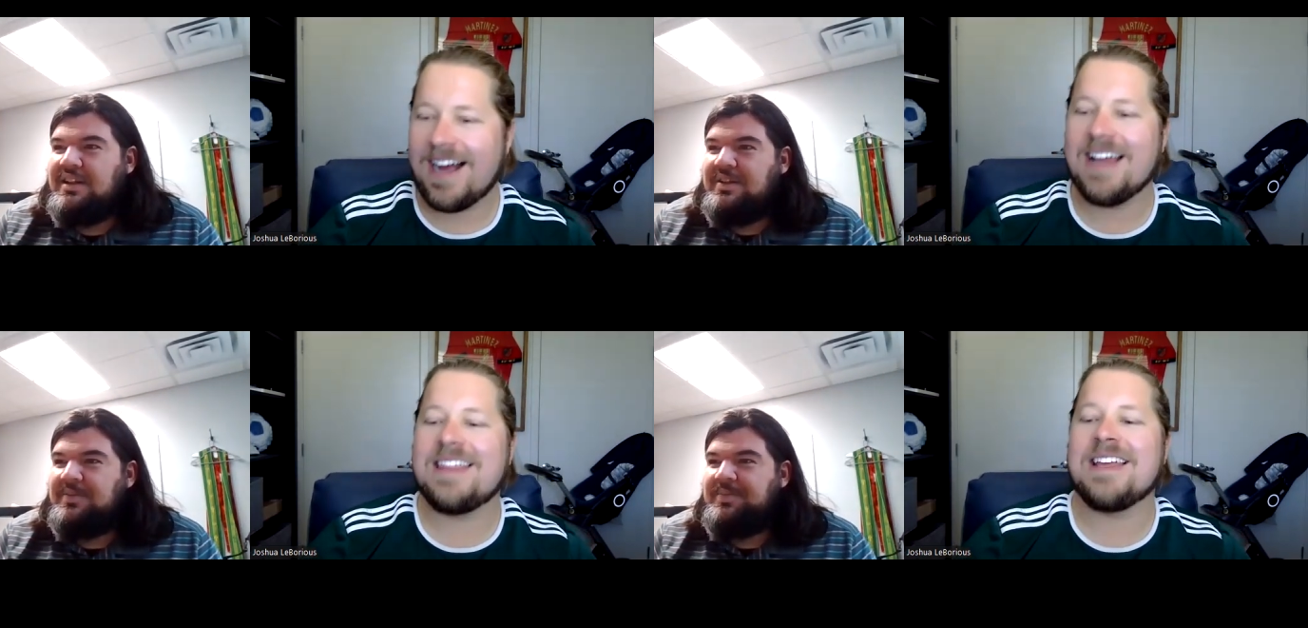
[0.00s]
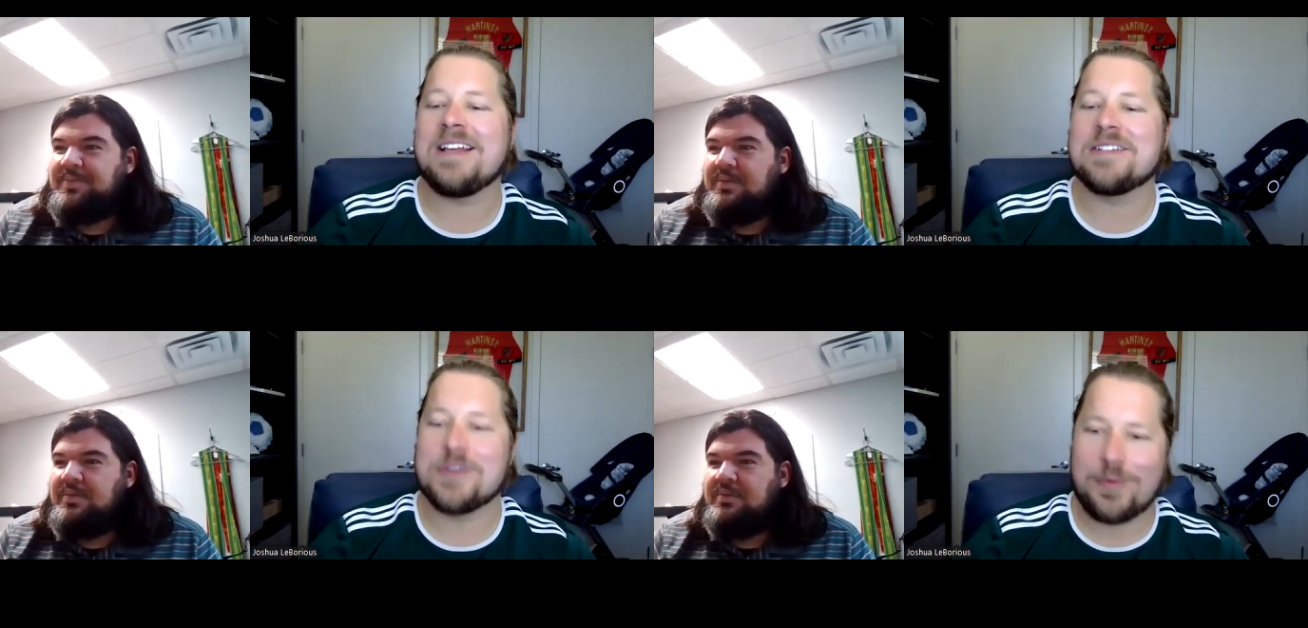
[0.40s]
Speaker 1: I
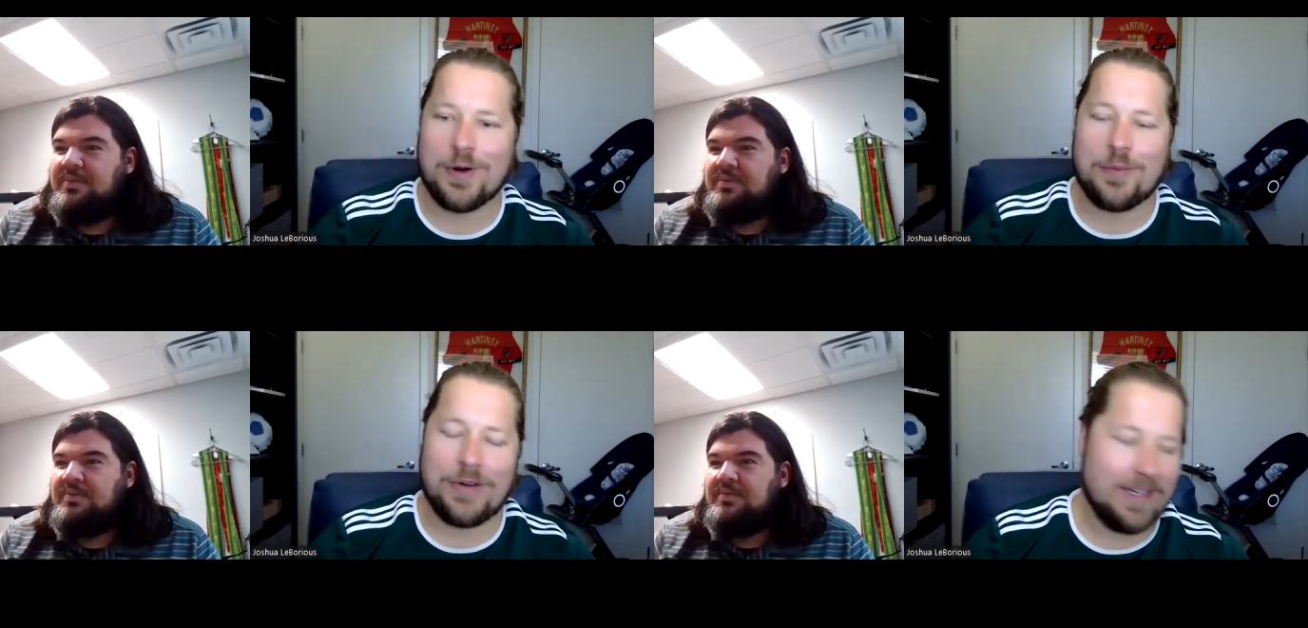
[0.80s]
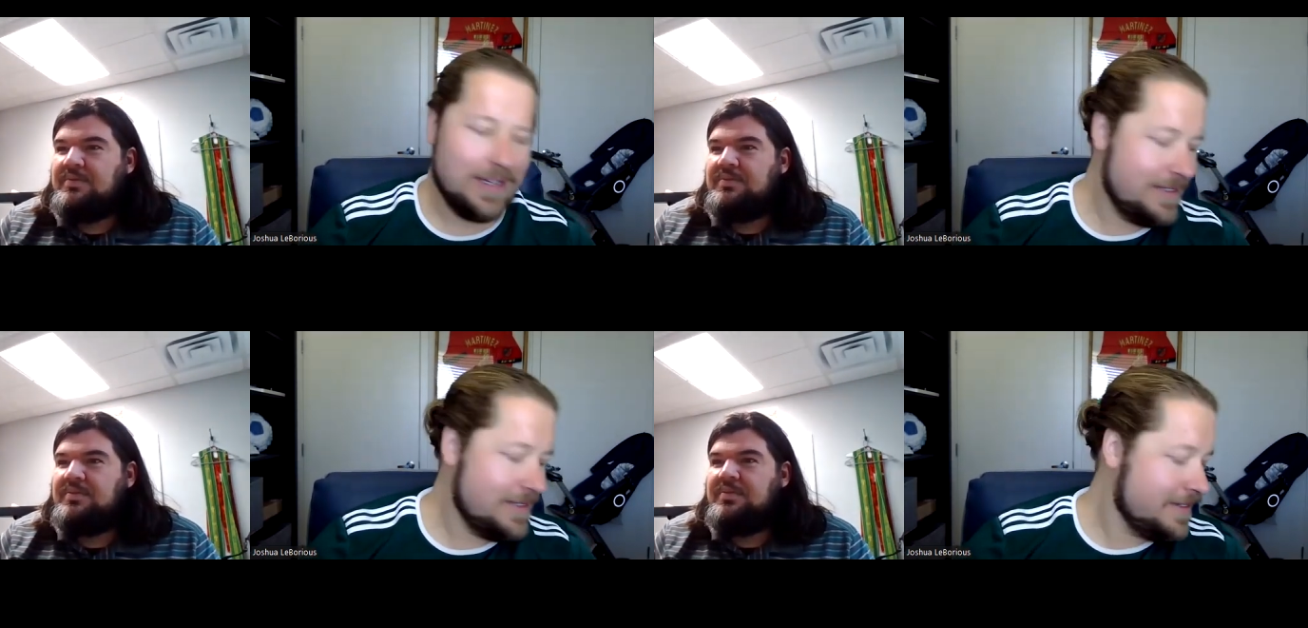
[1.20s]
think it's
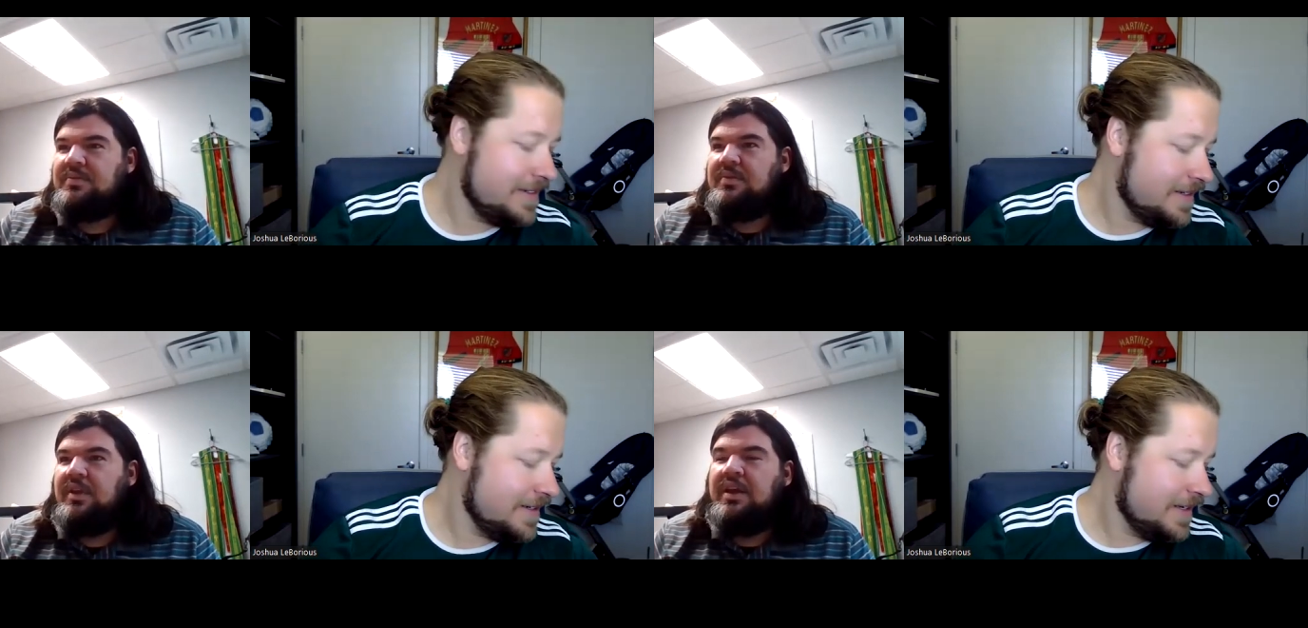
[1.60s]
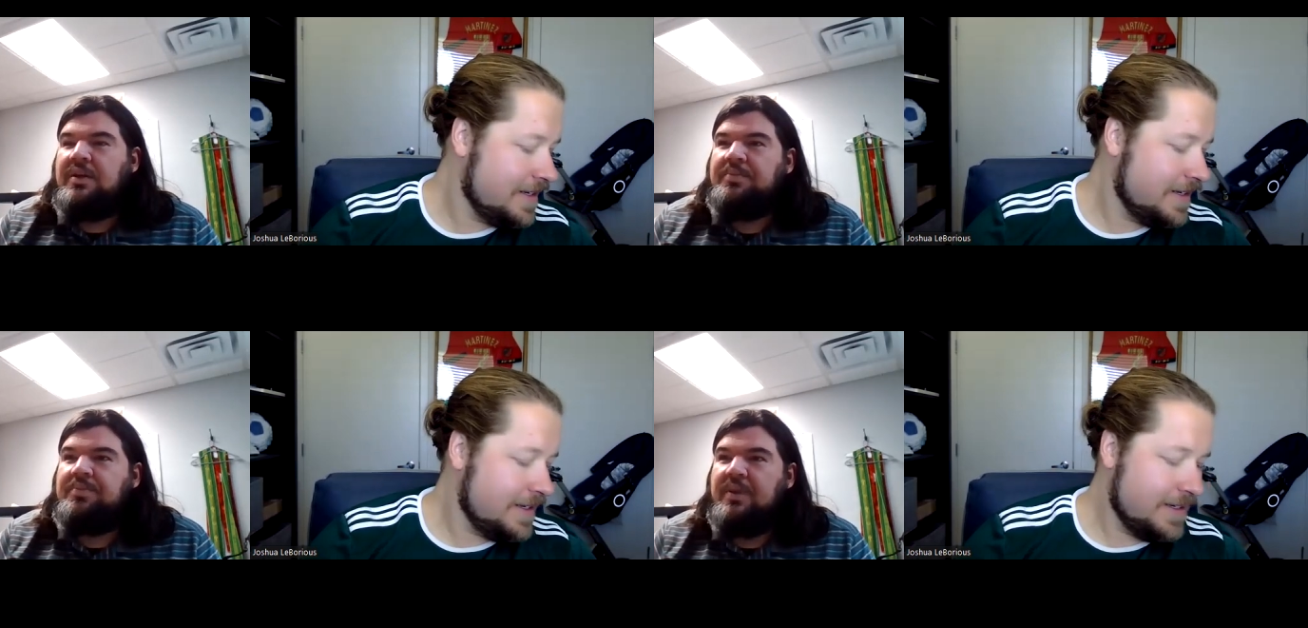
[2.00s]
appropriate.
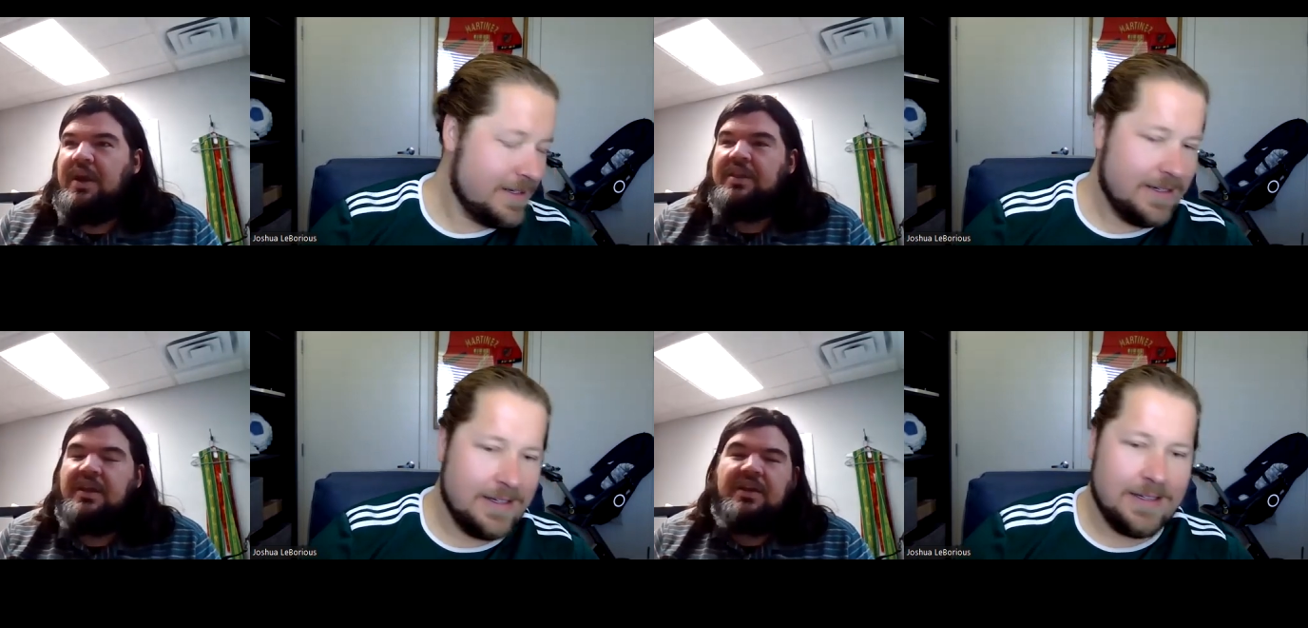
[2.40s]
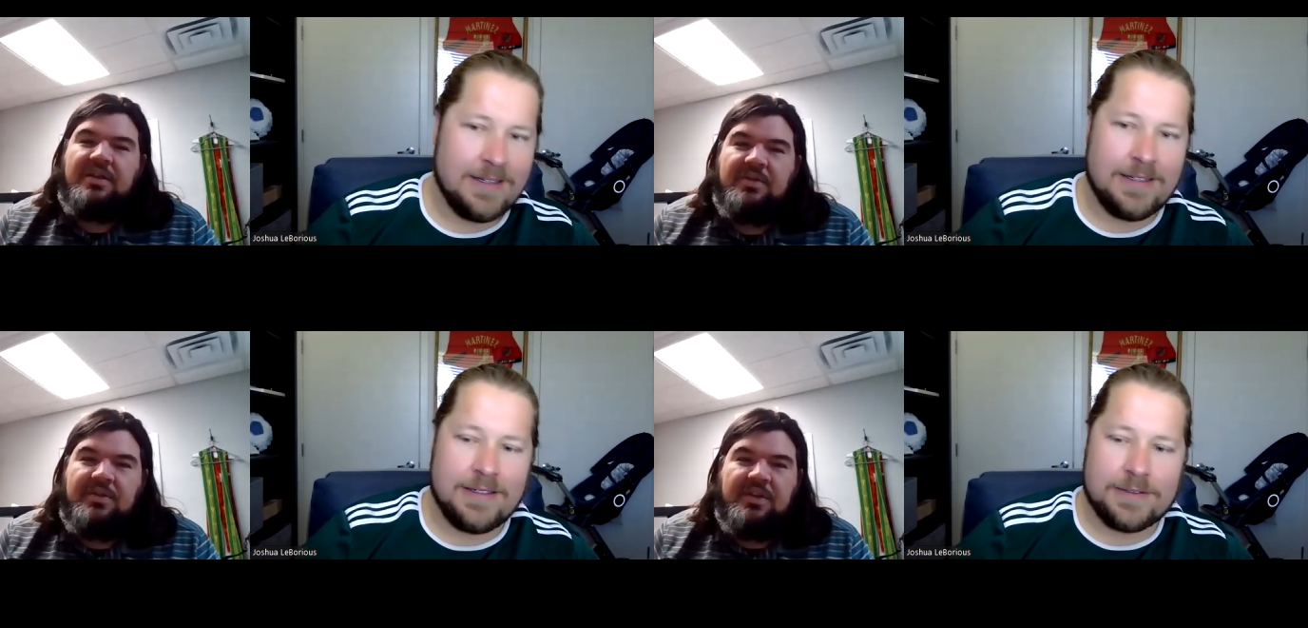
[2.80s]
Speaker 2: Yeah, I think
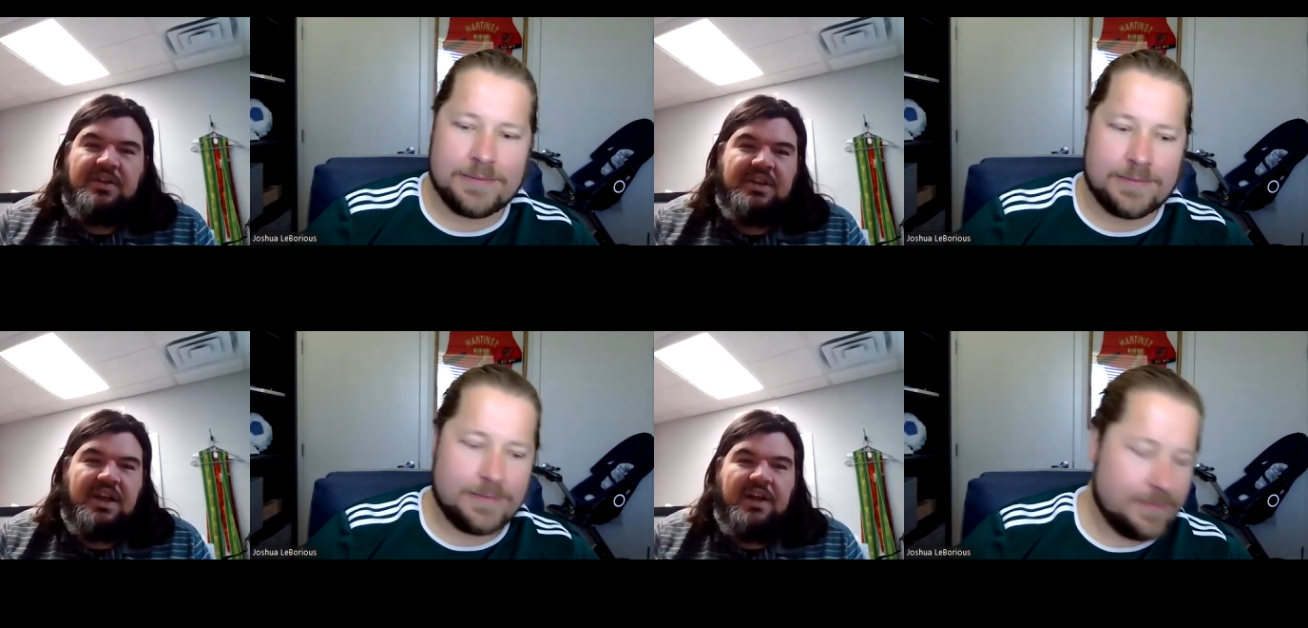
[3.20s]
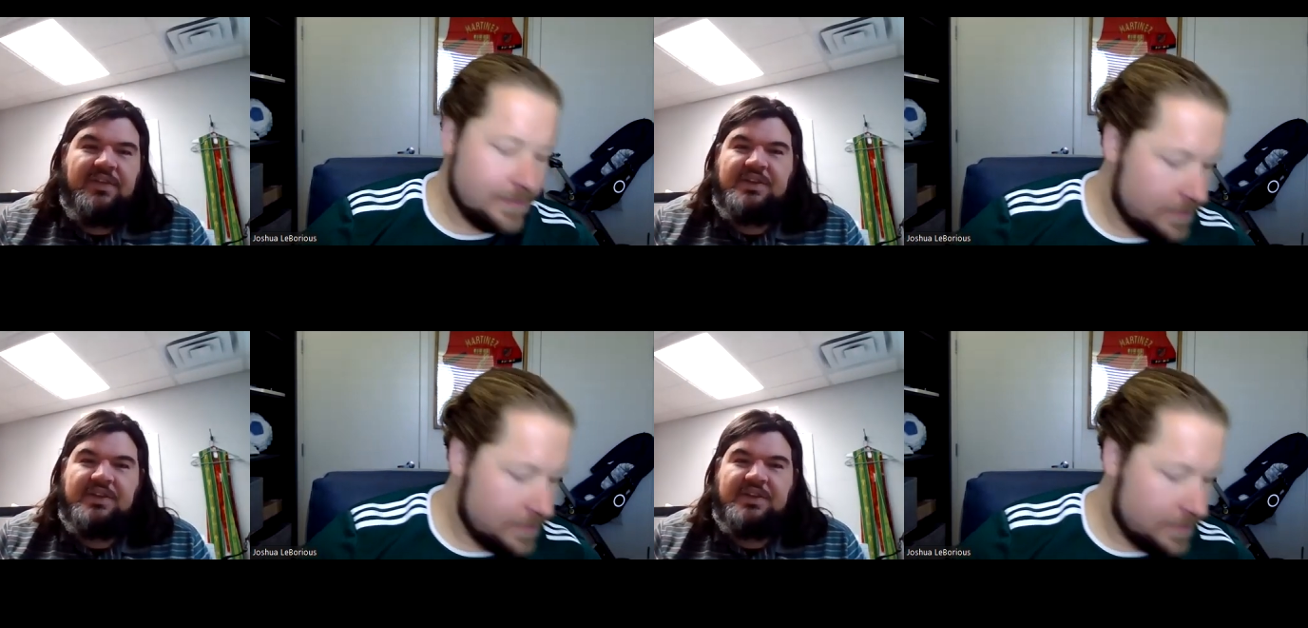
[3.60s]
to to kind of